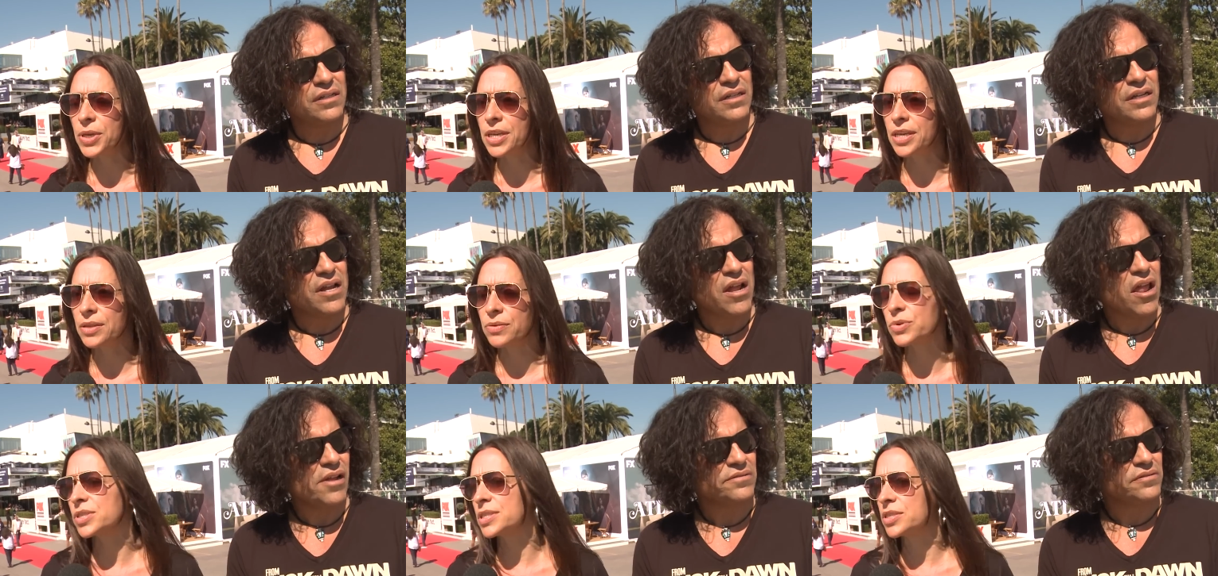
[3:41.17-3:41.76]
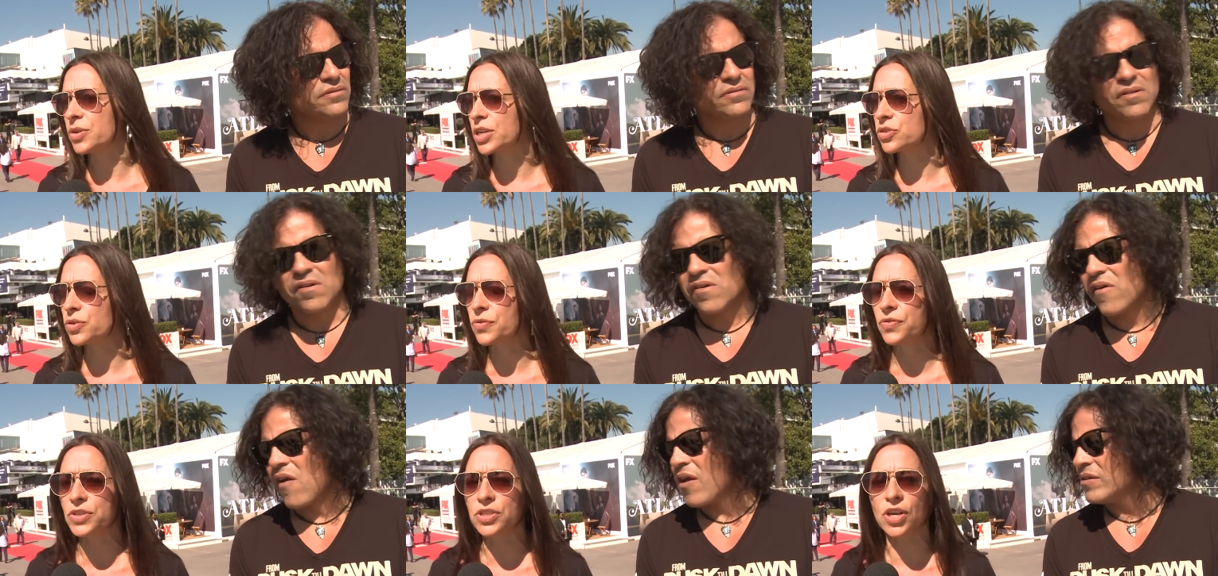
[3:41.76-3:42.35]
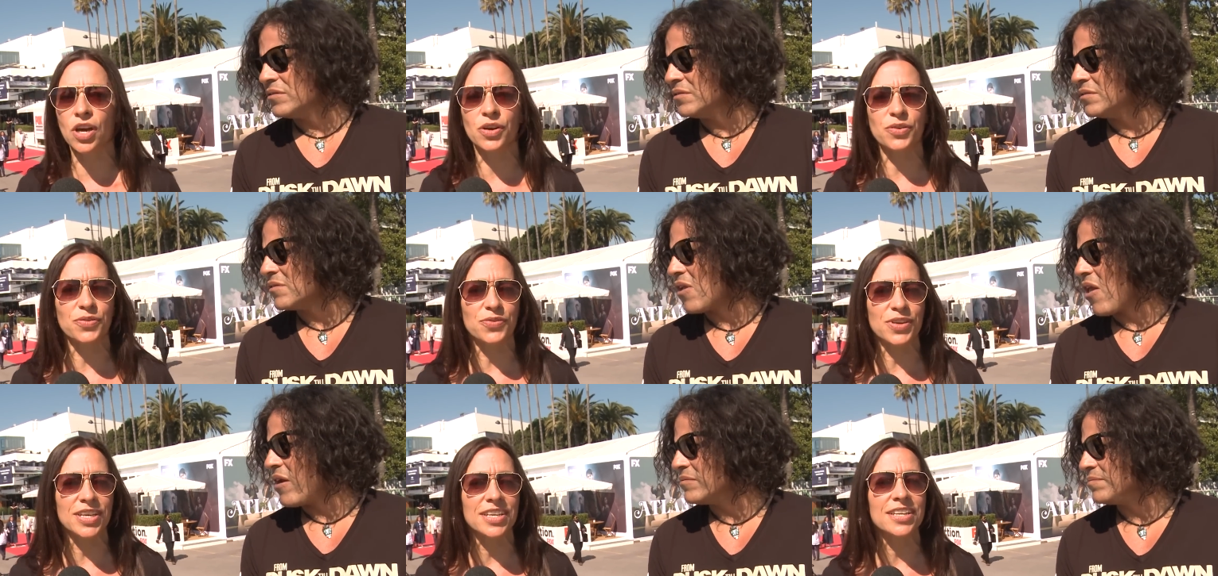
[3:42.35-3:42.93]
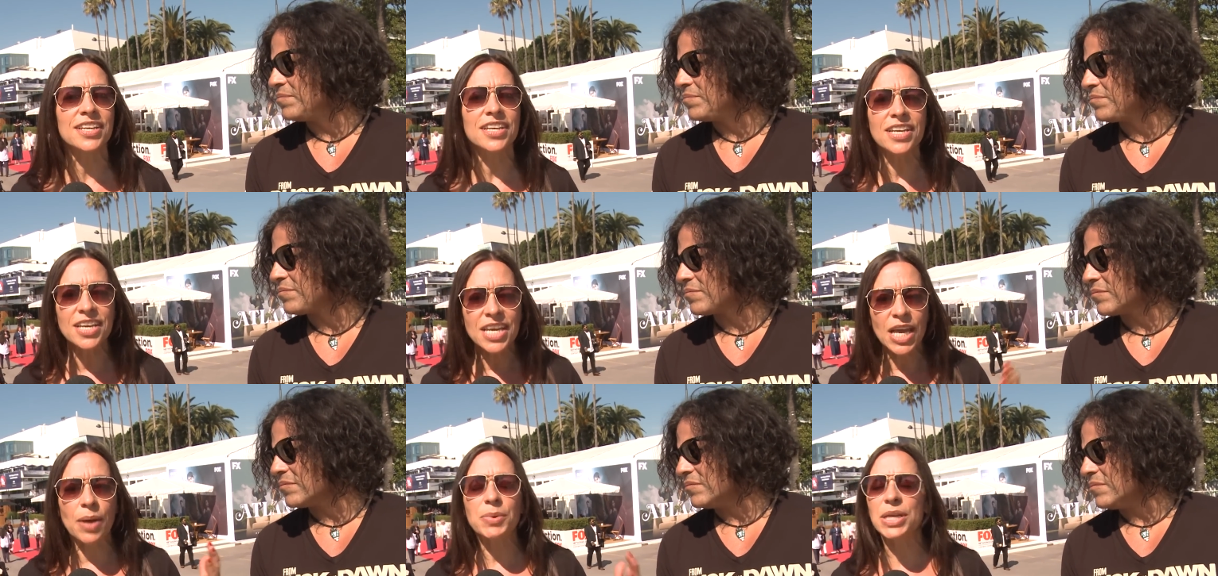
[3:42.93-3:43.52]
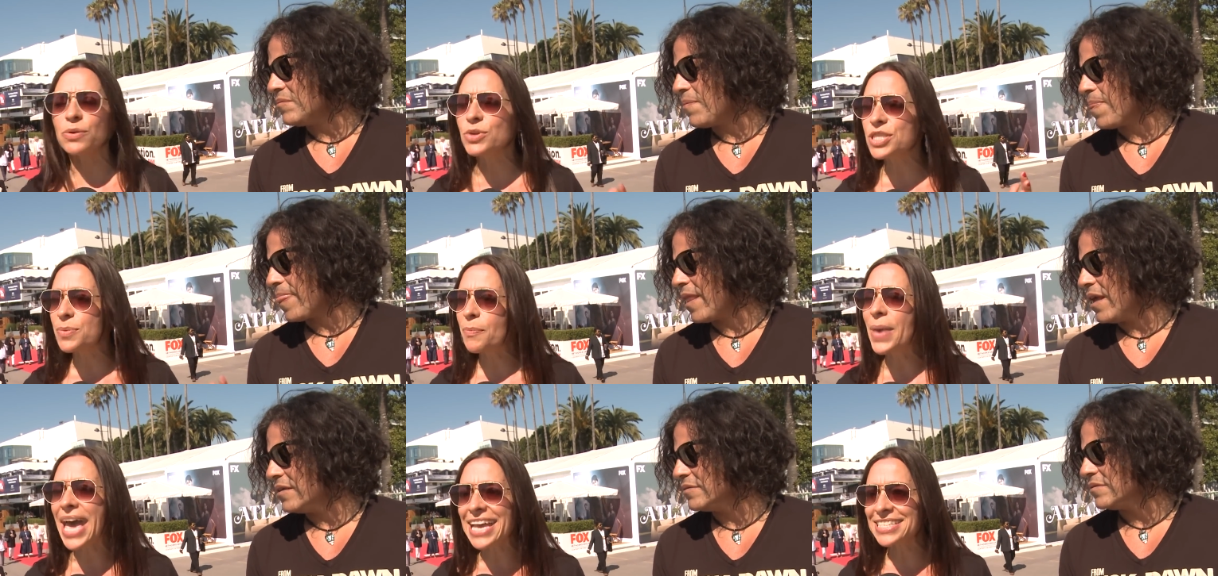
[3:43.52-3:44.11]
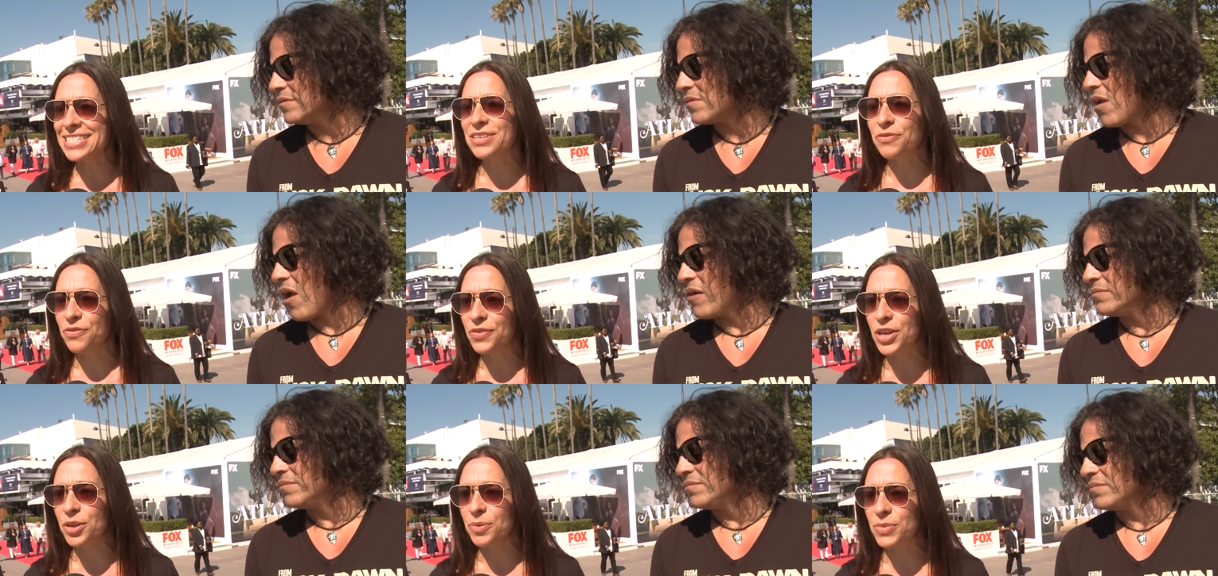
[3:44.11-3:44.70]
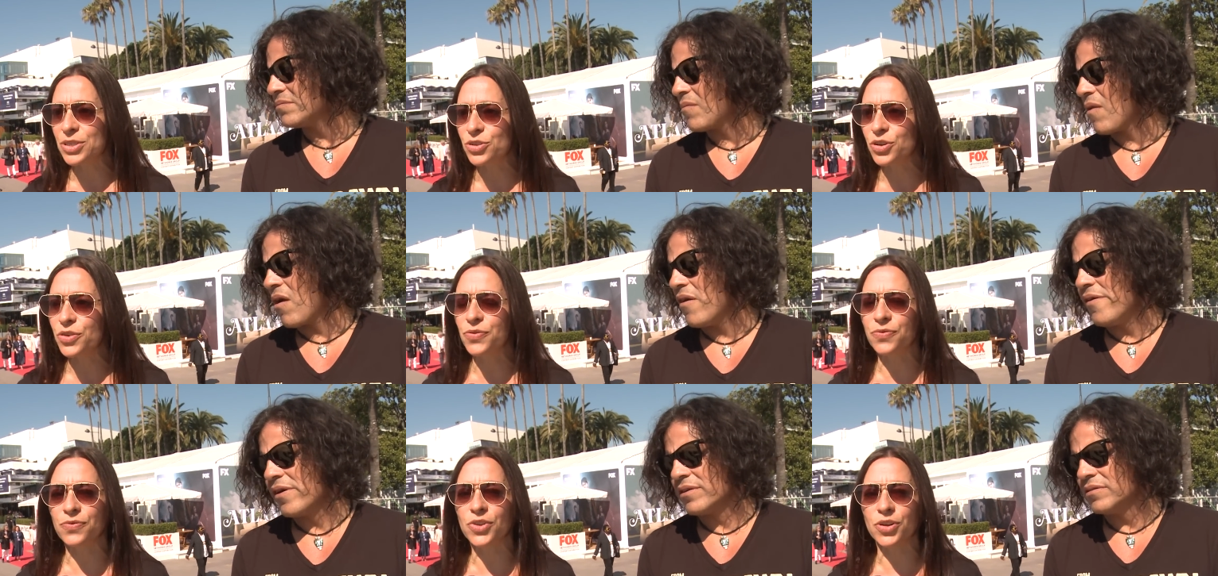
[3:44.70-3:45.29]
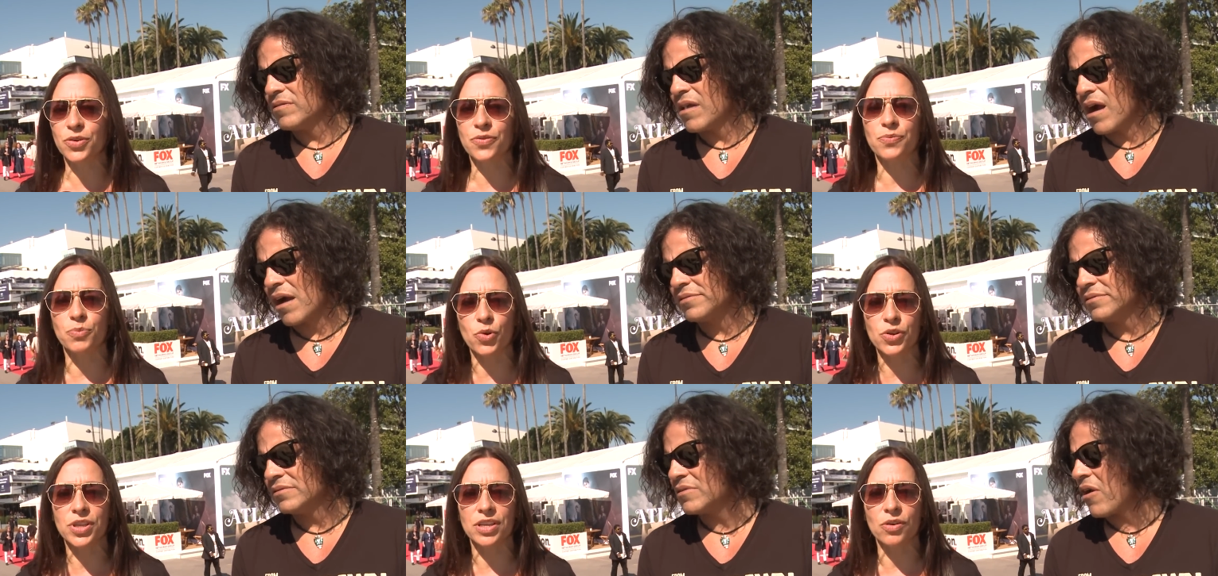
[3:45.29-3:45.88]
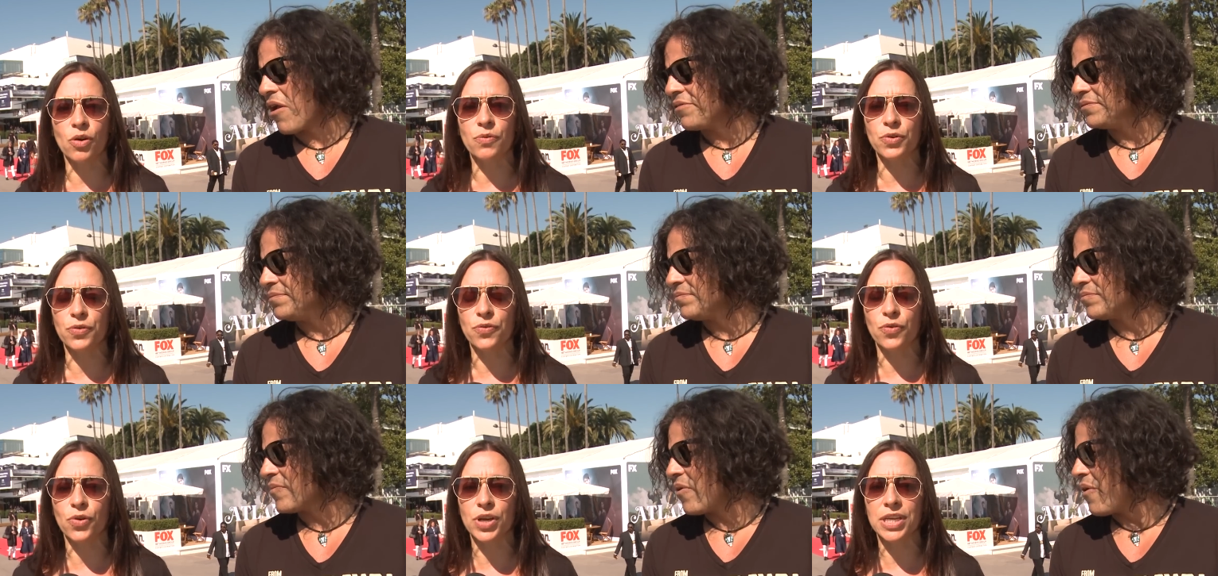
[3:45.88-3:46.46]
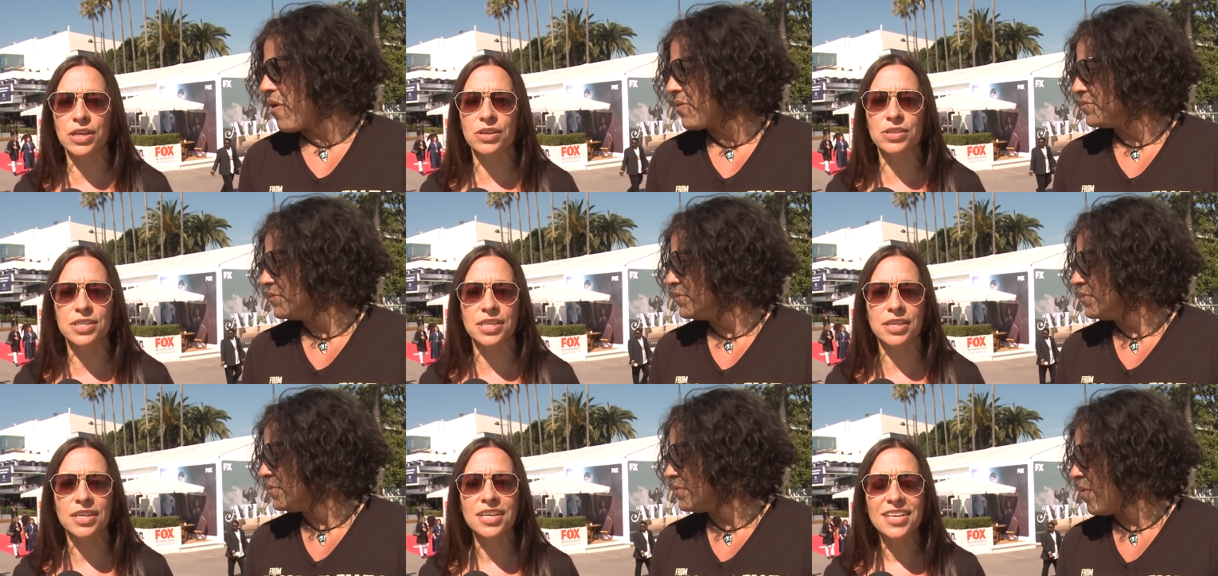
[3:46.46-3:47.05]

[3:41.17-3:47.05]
Speaker 1: It was director of photography, and I mean, it was a massive film. It took you know more than over four years, and